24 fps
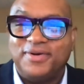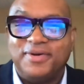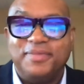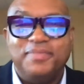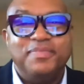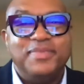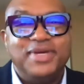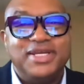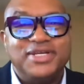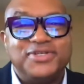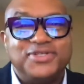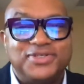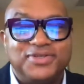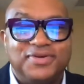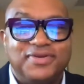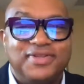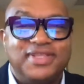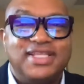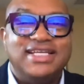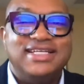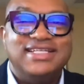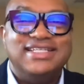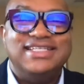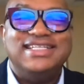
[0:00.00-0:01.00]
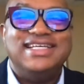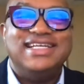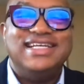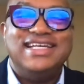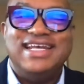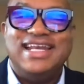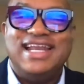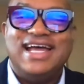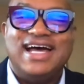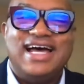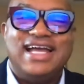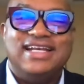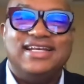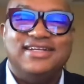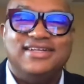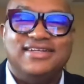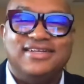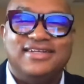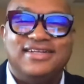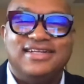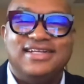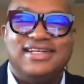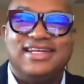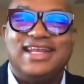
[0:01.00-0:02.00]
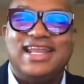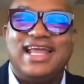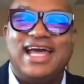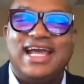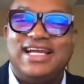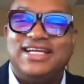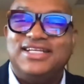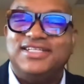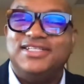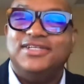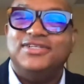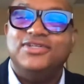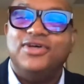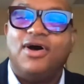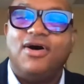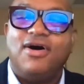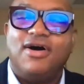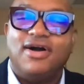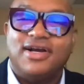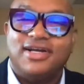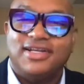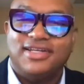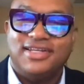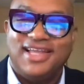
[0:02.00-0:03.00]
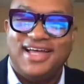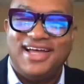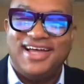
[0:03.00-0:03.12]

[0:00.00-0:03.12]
a minister that did not like to talk a lot.